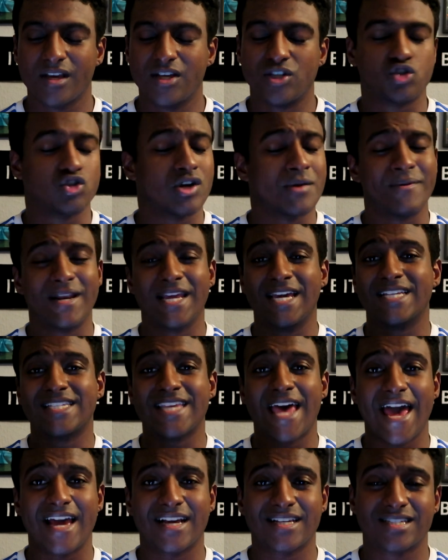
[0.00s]
His dribbling
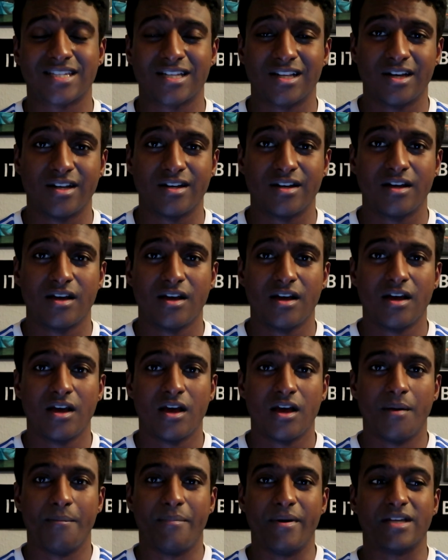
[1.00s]
is excellent,
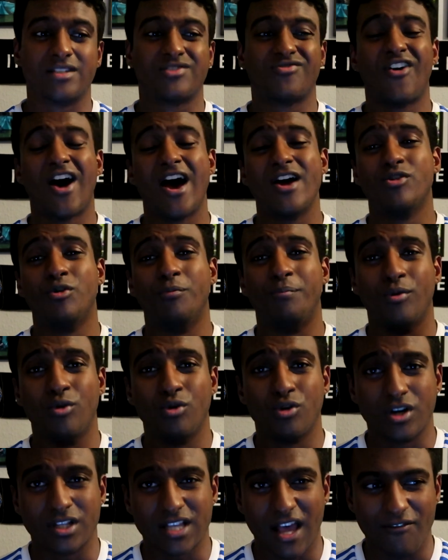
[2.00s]
but his final
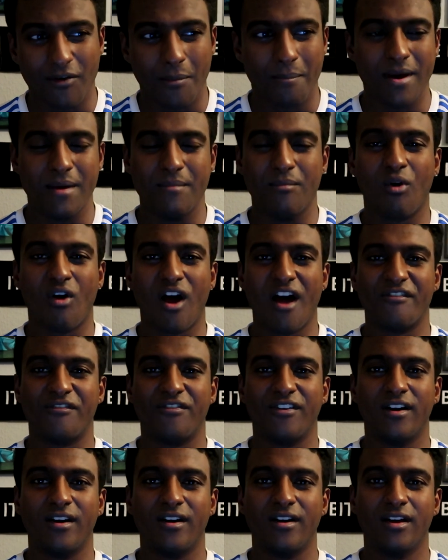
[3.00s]
ball could have a bit more
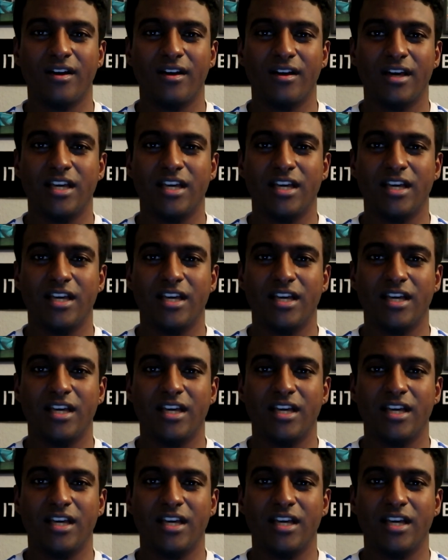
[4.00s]
effort.